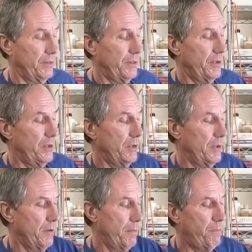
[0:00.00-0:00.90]
the
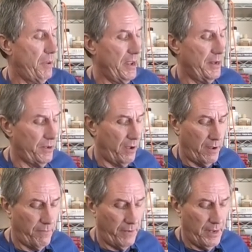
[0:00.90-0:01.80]
paint
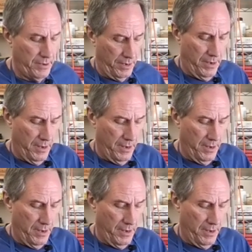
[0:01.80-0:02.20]
off. And,